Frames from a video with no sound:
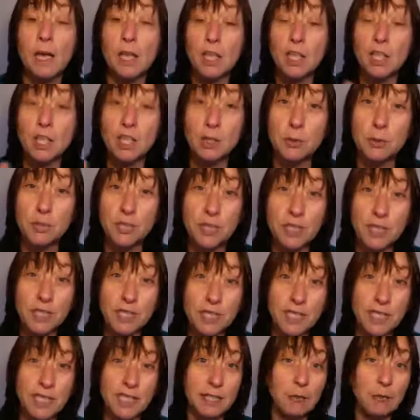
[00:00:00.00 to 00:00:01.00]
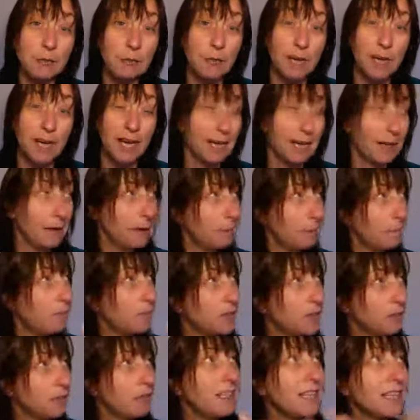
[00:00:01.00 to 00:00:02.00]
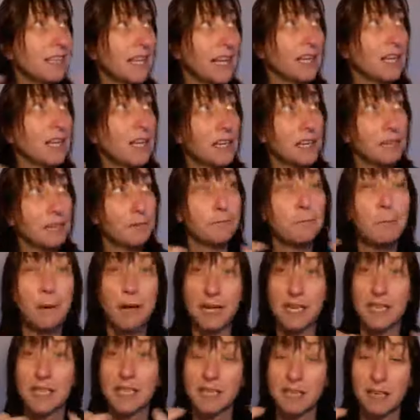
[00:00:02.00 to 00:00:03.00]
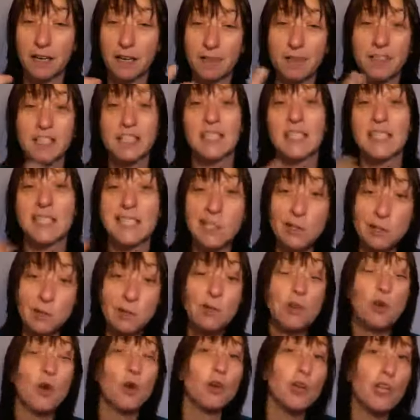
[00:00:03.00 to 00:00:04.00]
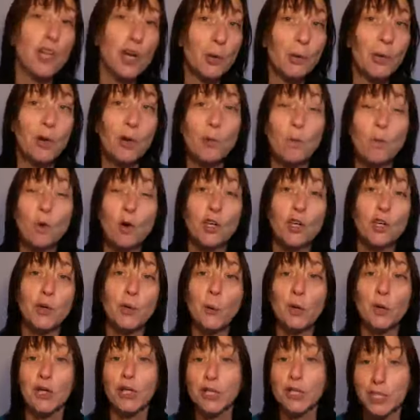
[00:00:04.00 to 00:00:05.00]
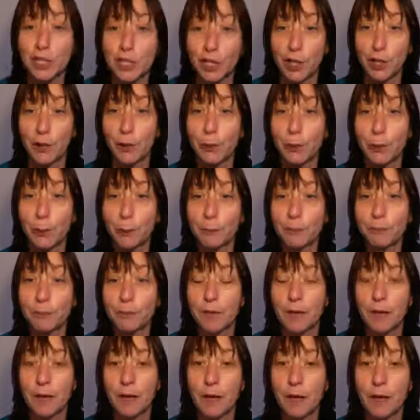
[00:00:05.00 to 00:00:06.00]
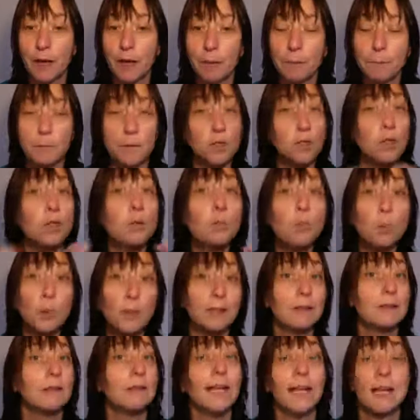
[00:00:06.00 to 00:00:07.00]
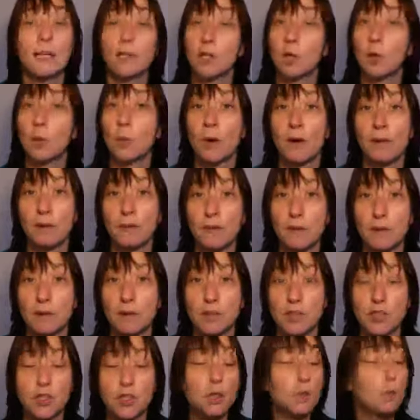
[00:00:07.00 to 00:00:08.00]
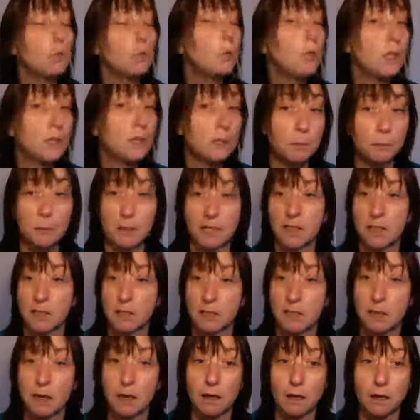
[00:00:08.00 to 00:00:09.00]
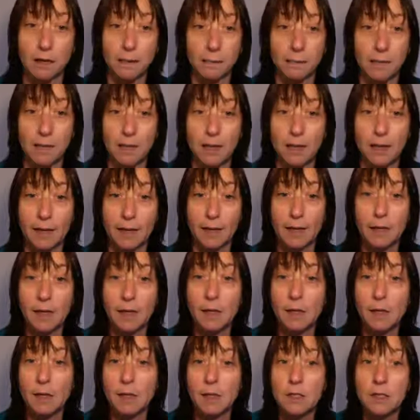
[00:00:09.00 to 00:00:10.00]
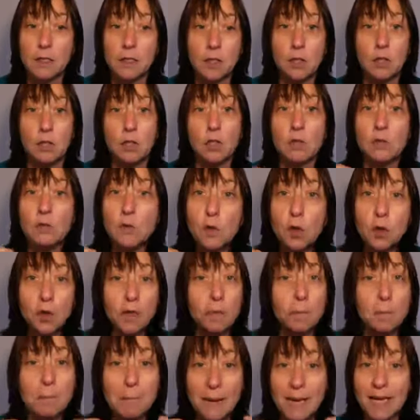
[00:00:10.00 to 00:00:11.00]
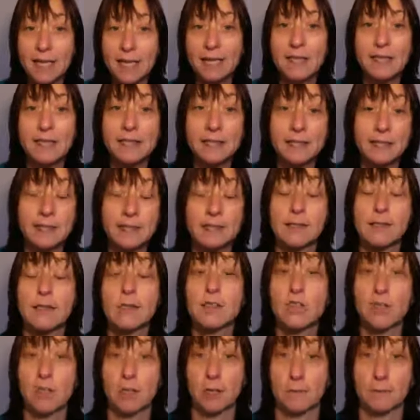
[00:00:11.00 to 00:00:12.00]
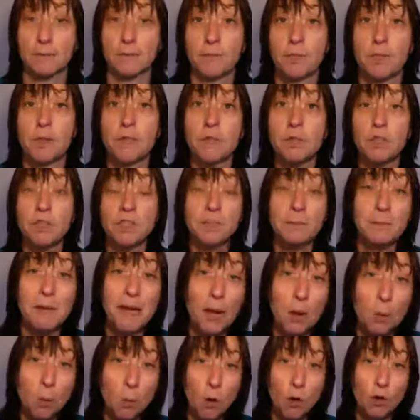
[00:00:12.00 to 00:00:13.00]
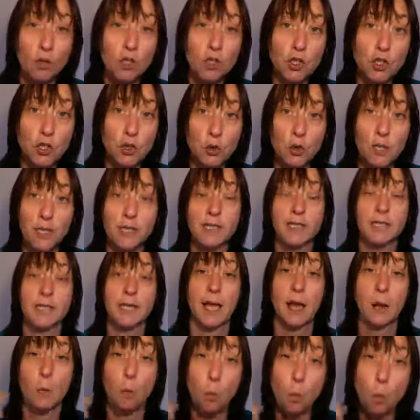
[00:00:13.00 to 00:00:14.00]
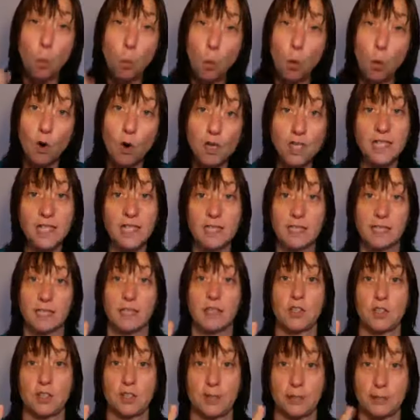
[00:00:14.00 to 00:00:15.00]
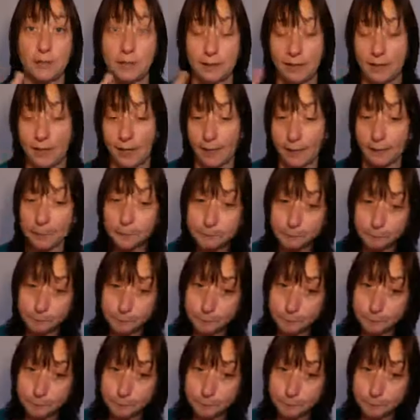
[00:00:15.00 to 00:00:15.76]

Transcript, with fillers: you still, um, and you're in that kind of mindset of still not knowing what you want to do, um, you will get nowhere fast, you will be stuck, yeah? So you've got to make this decision. You've got to make one choice and one decision, yeah?